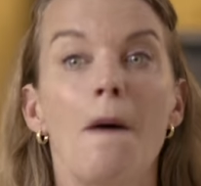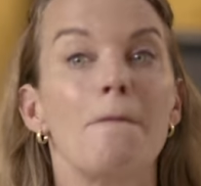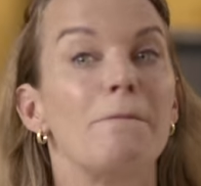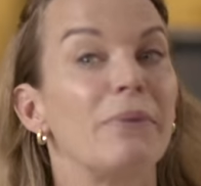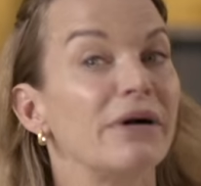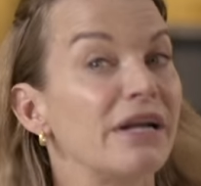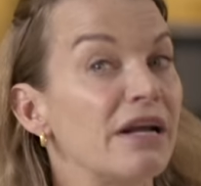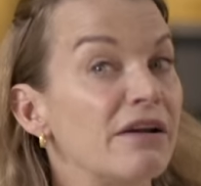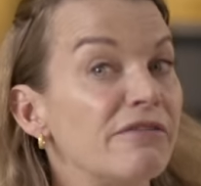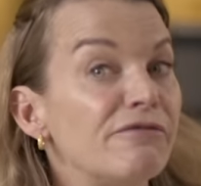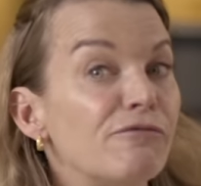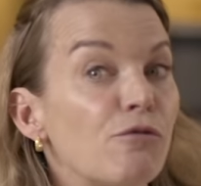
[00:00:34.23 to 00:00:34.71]

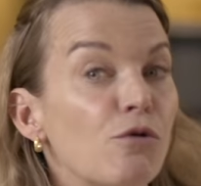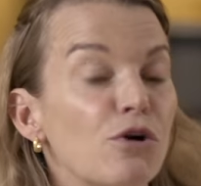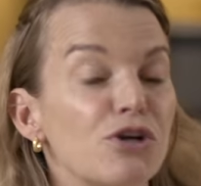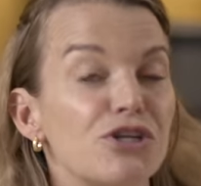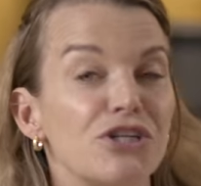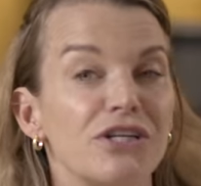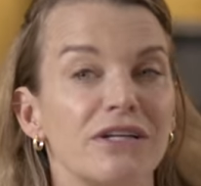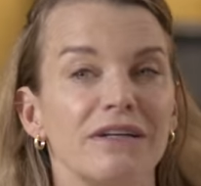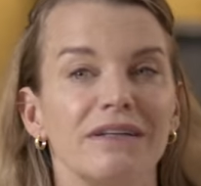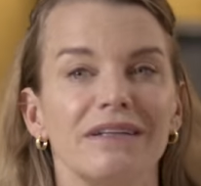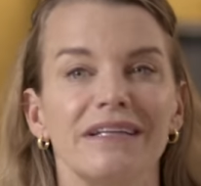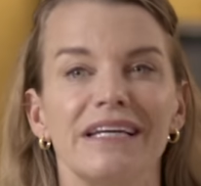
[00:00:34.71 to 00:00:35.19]
but
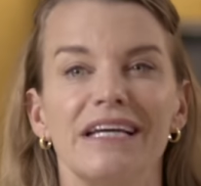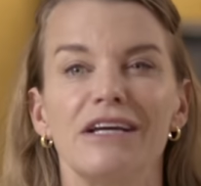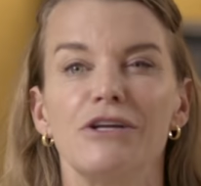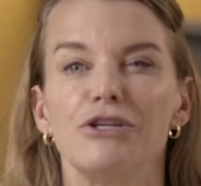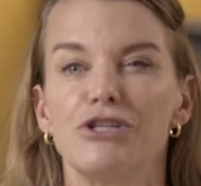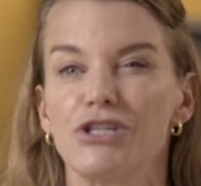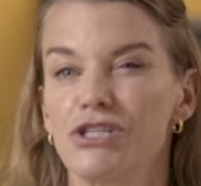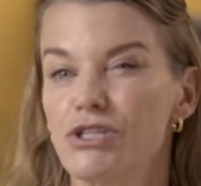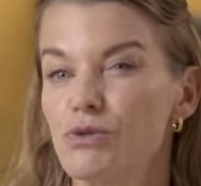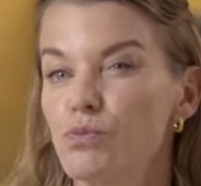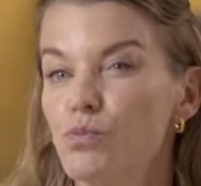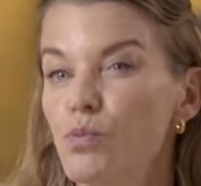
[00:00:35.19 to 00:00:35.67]
unfortunately,
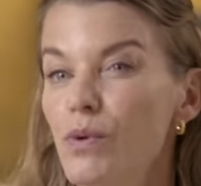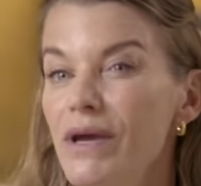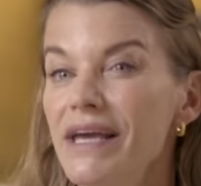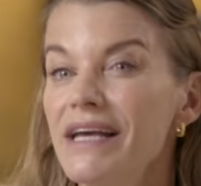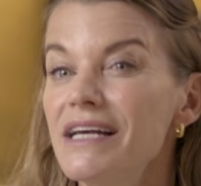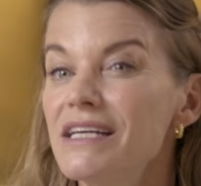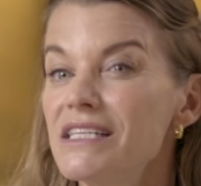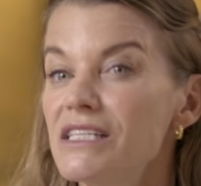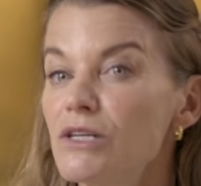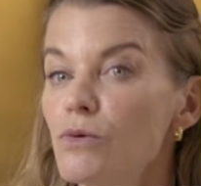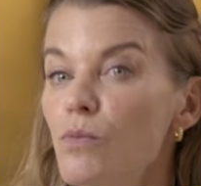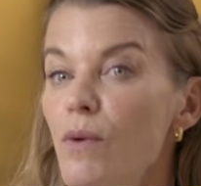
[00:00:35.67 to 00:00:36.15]
just
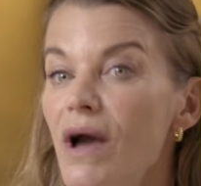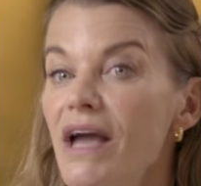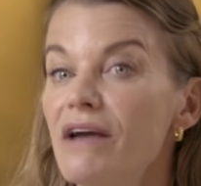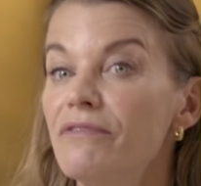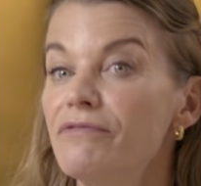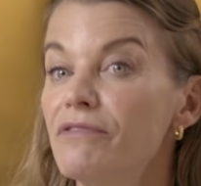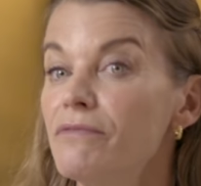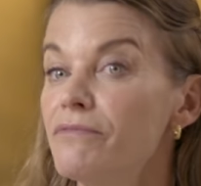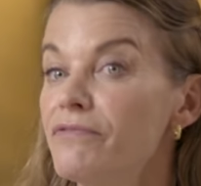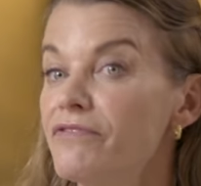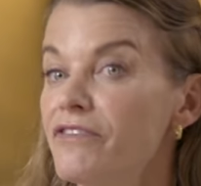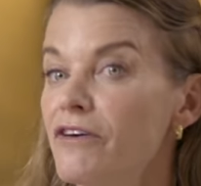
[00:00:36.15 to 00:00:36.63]
weeks away
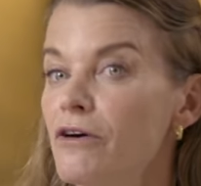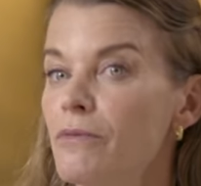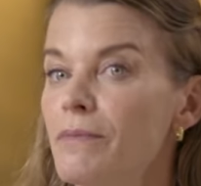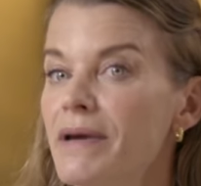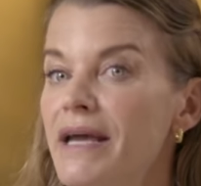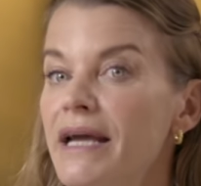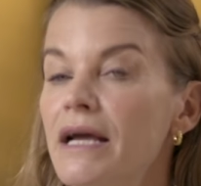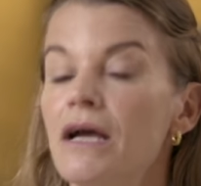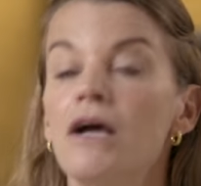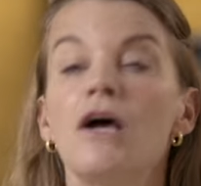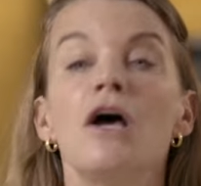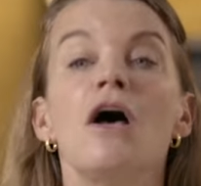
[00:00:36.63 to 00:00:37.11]
from
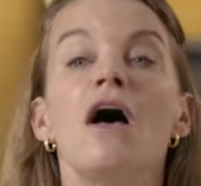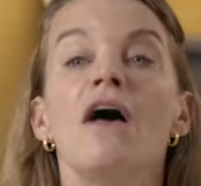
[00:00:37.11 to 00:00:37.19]
filming,